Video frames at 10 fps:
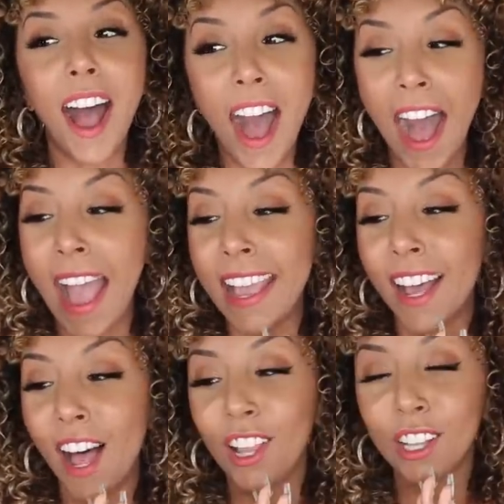
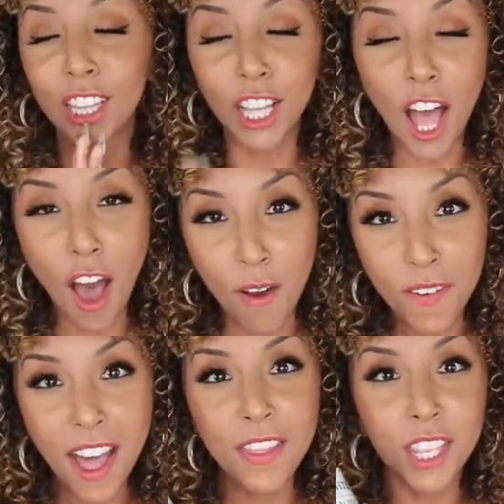I
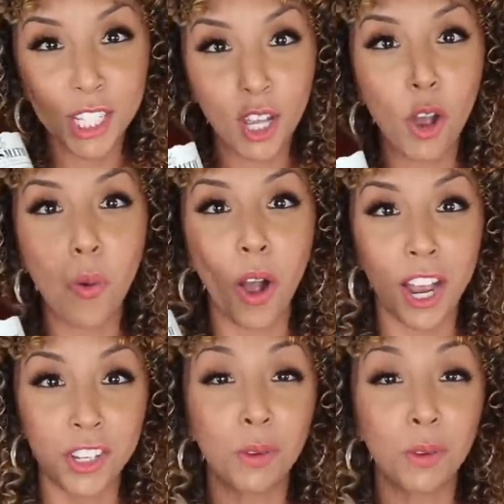love this co-wash.